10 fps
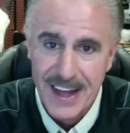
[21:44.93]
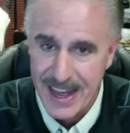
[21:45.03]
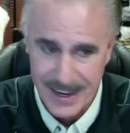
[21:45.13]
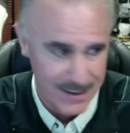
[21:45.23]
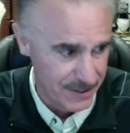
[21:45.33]

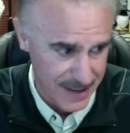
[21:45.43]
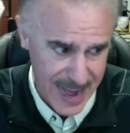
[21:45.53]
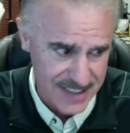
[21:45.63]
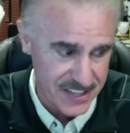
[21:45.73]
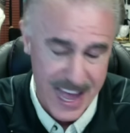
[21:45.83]
And
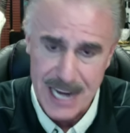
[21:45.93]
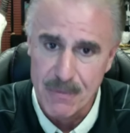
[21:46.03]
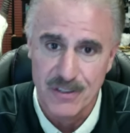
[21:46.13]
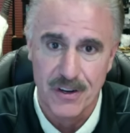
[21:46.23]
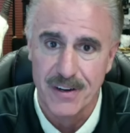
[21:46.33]
gosh,
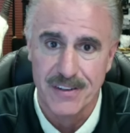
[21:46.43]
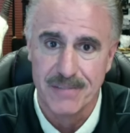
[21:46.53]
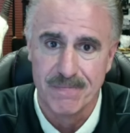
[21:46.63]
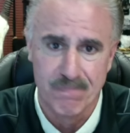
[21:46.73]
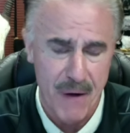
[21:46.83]
animals are
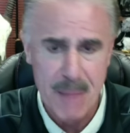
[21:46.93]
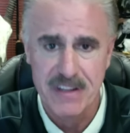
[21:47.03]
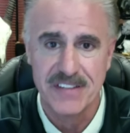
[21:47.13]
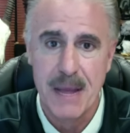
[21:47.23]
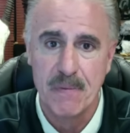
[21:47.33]
the prime
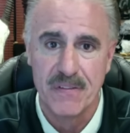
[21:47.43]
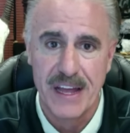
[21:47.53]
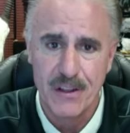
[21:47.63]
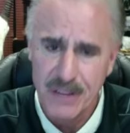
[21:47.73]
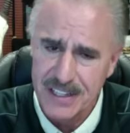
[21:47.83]
example of
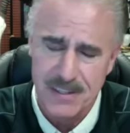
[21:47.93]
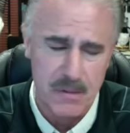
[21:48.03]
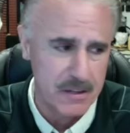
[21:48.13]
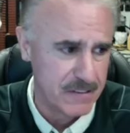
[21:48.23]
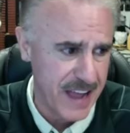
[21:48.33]
that. You look at some
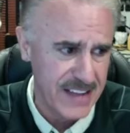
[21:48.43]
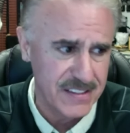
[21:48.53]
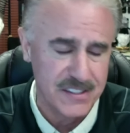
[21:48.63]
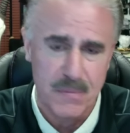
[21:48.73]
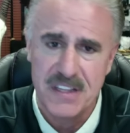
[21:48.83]
of the
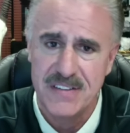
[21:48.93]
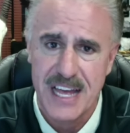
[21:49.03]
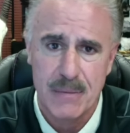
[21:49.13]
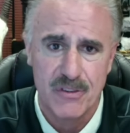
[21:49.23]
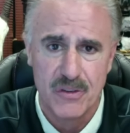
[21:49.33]
dances some of these
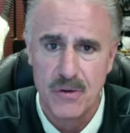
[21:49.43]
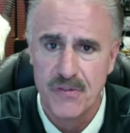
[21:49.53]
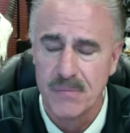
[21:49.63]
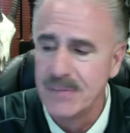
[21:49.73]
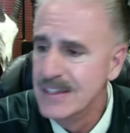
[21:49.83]
animals do,
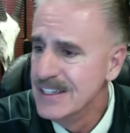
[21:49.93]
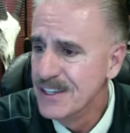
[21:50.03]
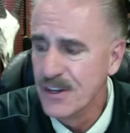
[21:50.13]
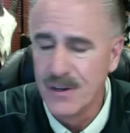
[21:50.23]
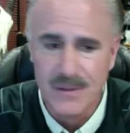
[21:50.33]
from,
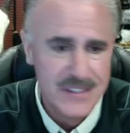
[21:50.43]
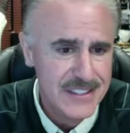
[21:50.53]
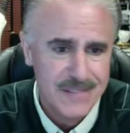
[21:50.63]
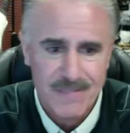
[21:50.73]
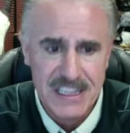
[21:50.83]
you know,
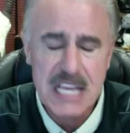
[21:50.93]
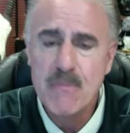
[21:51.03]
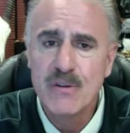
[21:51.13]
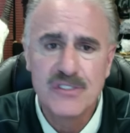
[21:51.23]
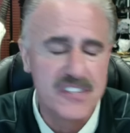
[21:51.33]

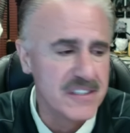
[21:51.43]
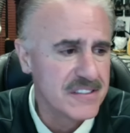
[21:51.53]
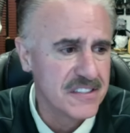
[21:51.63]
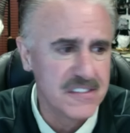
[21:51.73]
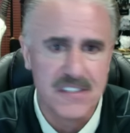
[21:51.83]
lemurs to
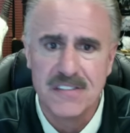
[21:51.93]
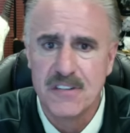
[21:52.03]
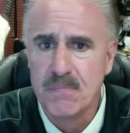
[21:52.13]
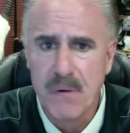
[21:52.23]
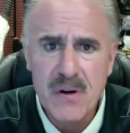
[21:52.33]

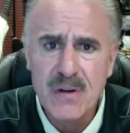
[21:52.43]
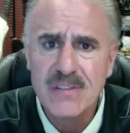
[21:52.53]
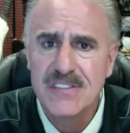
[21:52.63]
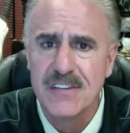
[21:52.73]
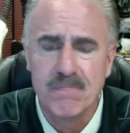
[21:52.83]

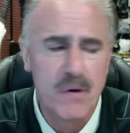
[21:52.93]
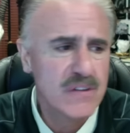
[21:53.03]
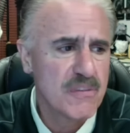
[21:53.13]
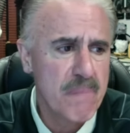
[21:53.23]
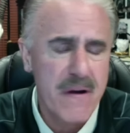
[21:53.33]
birds
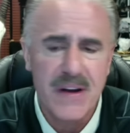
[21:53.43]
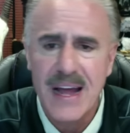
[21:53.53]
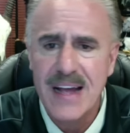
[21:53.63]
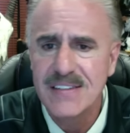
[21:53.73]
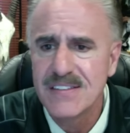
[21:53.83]
of
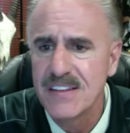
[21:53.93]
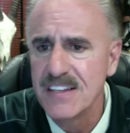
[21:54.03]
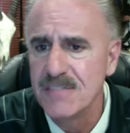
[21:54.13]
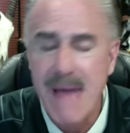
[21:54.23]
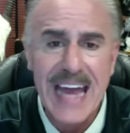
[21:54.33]
paradise, to
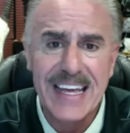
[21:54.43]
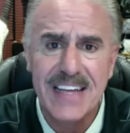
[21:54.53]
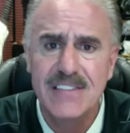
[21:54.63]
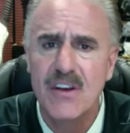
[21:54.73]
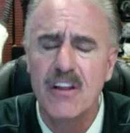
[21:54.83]
these
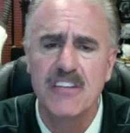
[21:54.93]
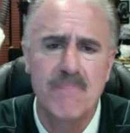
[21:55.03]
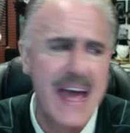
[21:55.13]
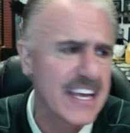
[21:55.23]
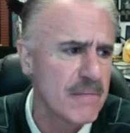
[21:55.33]
mannequins, all
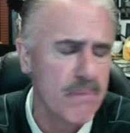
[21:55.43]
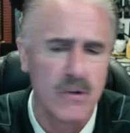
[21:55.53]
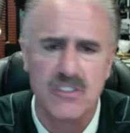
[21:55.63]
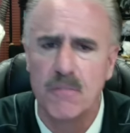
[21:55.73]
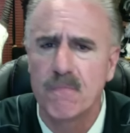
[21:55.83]
these mannequin
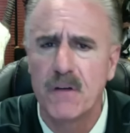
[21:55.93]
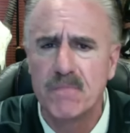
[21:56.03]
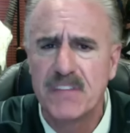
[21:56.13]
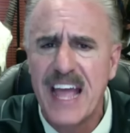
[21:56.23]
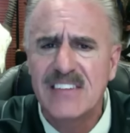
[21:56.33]
birds, the
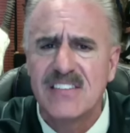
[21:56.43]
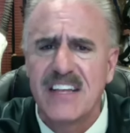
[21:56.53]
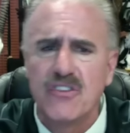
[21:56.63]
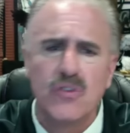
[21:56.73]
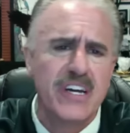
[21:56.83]
dances
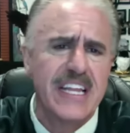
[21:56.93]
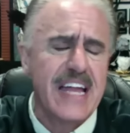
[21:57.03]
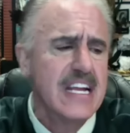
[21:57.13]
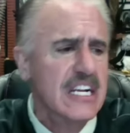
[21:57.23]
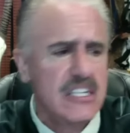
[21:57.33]
they do. Look at
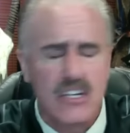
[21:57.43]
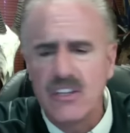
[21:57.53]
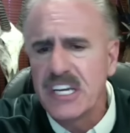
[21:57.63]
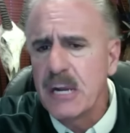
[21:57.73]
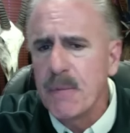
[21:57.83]
that.
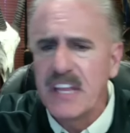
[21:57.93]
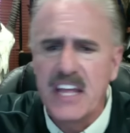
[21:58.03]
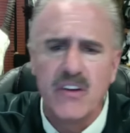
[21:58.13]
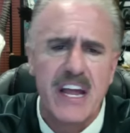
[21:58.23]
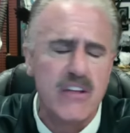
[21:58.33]
Look it up on the
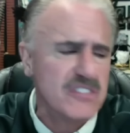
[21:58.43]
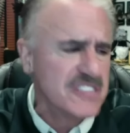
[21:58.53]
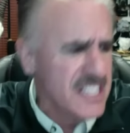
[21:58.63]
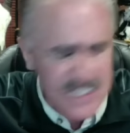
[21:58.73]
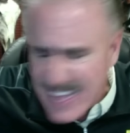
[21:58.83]
internet. You'll
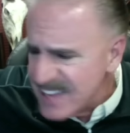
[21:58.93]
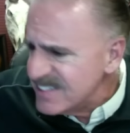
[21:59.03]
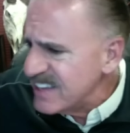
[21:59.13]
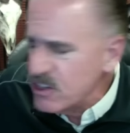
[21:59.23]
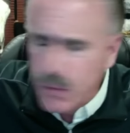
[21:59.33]
see these
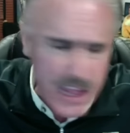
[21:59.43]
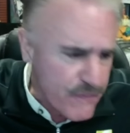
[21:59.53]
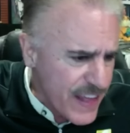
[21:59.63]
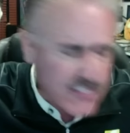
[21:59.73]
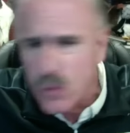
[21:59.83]
dances they do, and they
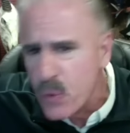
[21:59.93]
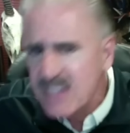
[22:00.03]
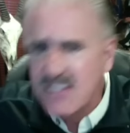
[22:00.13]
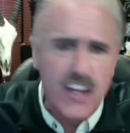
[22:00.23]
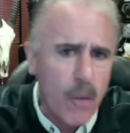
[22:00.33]
flash their
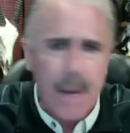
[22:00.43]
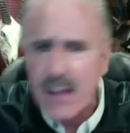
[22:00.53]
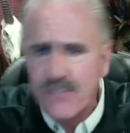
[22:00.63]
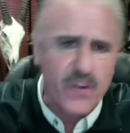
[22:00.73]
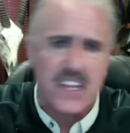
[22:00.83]
wings, and they go
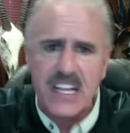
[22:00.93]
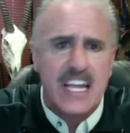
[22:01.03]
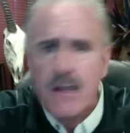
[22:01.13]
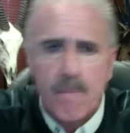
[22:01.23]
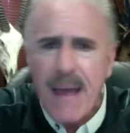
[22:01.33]
back and forth, and
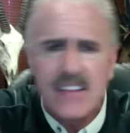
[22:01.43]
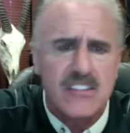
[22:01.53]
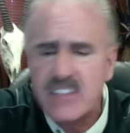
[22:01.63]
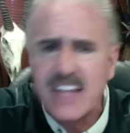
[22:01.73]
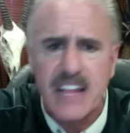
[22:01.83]
they pat their
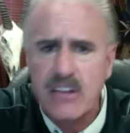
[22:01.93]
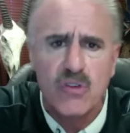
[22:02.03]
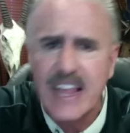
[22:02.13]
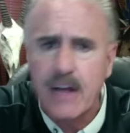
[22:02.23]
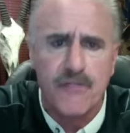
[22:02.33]
feet. They
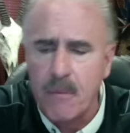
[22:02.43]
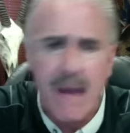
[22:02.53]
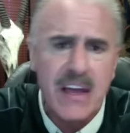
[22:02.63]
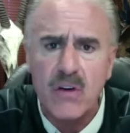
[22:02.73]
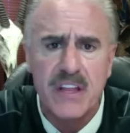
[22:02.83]
do like a
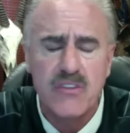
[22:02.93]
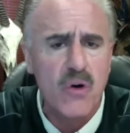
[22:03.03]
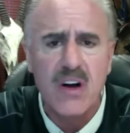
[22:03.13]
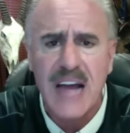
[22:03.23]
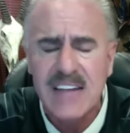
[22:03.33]
flamenco. They do
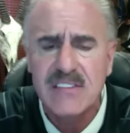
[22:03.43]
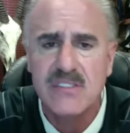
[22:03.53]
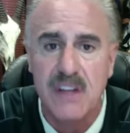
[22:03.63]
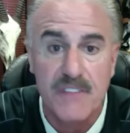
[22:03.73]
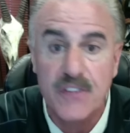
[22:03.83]
all kinds
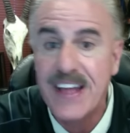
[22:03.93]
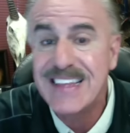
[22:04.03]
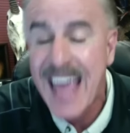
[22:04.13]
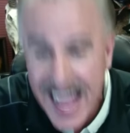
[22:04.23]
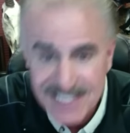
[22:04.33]
of stuff. It's
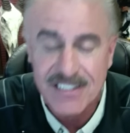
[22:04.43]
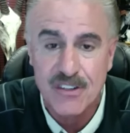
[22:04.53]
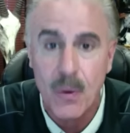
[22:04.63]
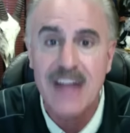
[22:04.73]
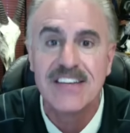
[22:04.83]
fantastic
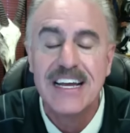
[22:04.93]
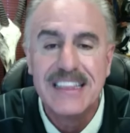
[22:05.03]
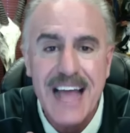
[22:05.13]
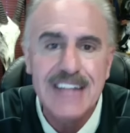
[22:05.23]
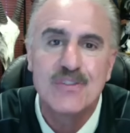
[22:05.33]
to watch.
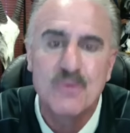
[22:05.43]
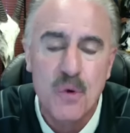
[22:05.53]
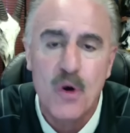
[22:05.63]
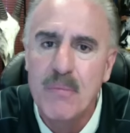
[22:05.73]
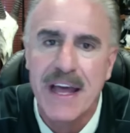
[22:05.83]
That's
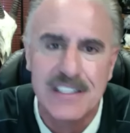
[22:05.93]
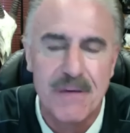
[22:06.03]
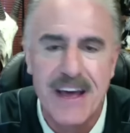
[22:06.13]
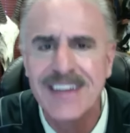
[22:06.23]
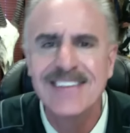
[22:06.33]
romance,
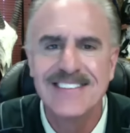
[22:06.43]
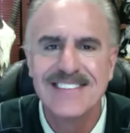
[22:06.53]
man.